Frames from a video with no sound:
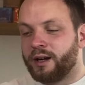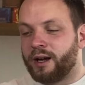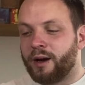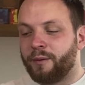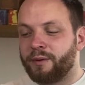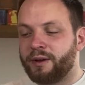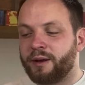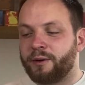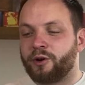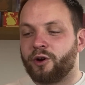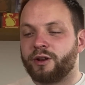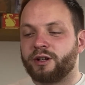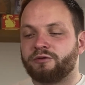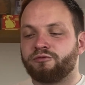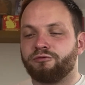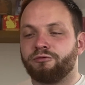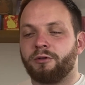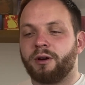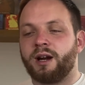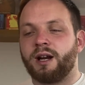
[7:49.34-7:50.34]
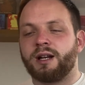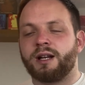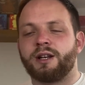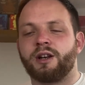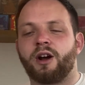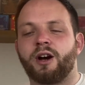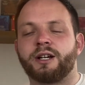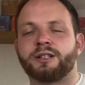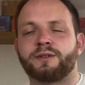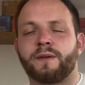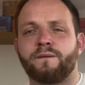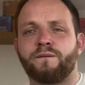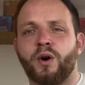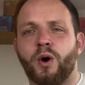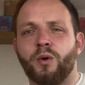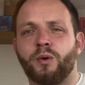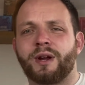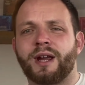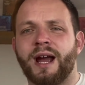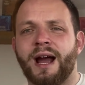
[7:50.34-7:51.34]
And we then got this really nice
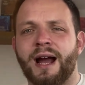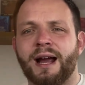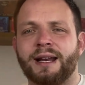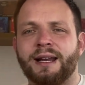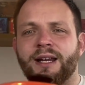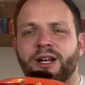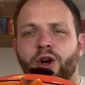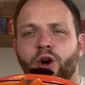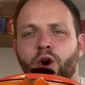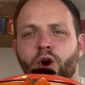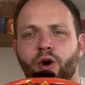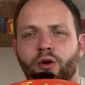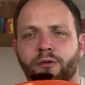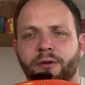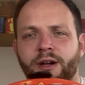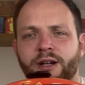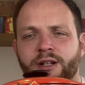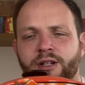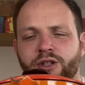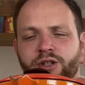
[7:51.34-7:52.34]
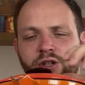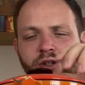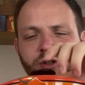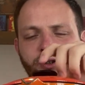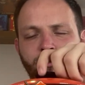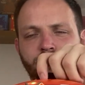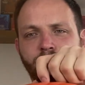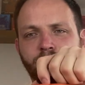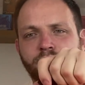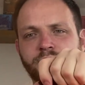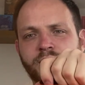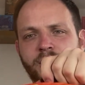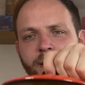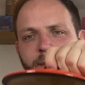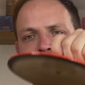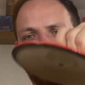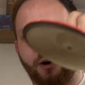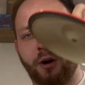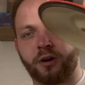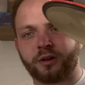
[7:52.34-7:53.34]
volcanic orange Le
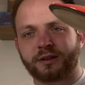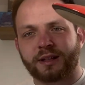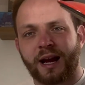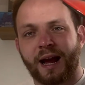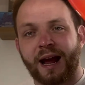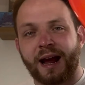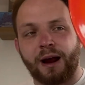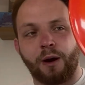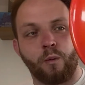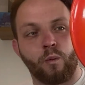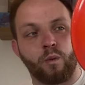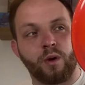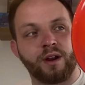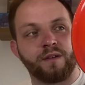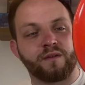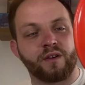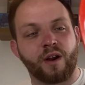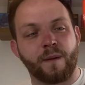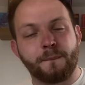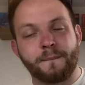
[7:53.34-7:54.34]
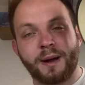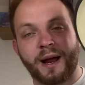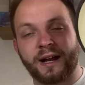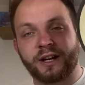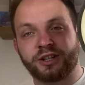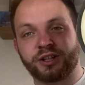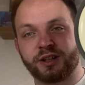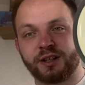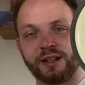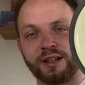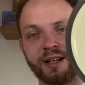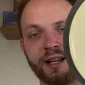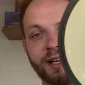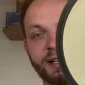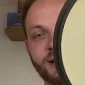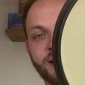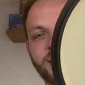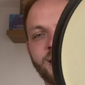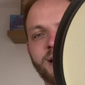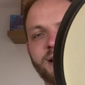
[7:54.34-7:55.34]
Creuset pot with matching
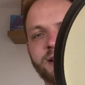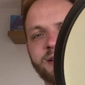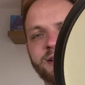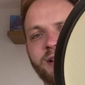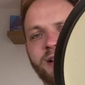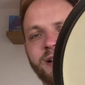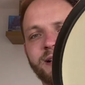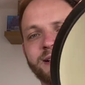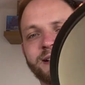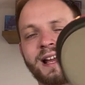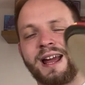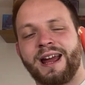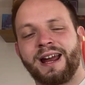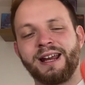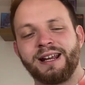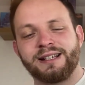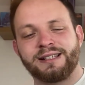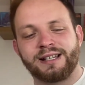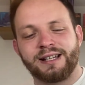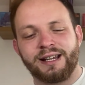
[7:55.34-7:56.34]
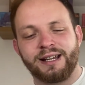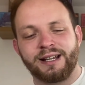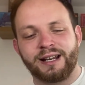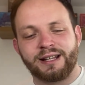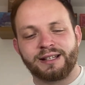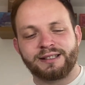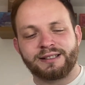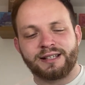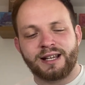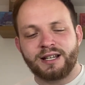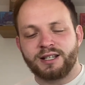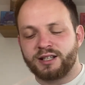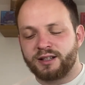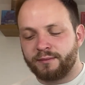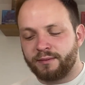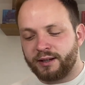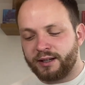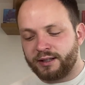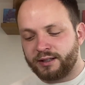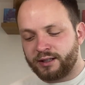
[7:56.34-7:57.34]
lid, a size
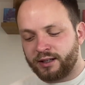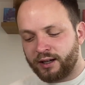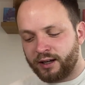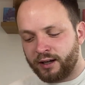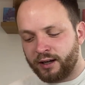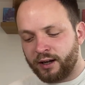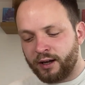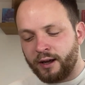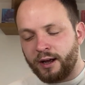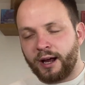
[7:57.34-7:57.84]
18cm.